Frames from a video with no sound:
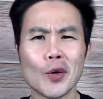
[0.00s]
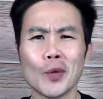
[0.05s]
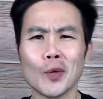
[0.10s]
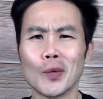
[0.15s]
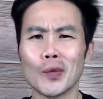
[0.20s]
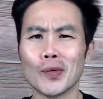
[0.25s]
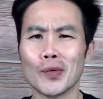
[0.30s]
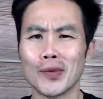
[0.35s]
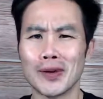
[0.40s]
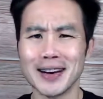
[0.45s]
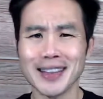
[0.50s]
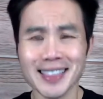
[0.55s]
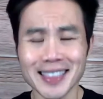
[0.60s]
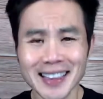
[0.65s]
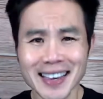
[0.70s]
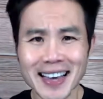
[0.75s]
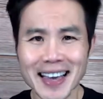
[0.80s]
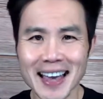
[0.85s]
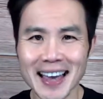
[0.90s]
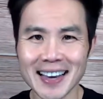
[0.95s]
what the
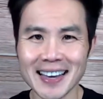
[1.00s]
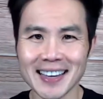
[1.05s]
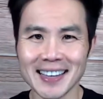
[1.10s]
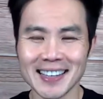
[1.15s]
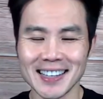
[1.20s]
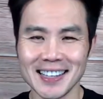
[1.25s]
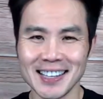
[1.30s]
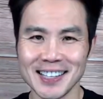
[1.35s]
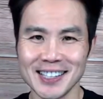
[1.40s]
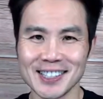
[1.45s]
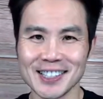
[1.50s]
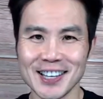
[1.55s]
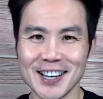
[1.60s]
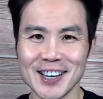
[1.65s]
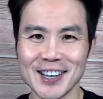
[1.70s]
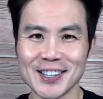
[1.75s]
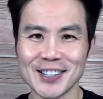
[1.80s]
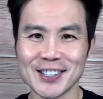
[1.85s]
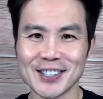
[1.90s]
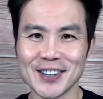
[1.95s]
heck is
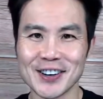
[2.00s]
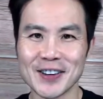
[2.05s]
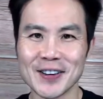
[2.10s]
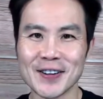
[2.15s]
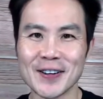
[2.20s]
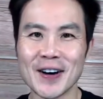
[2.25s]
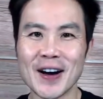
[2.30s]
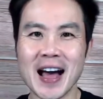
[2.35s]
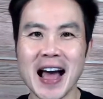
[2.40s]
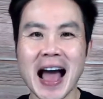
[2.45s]
ASO,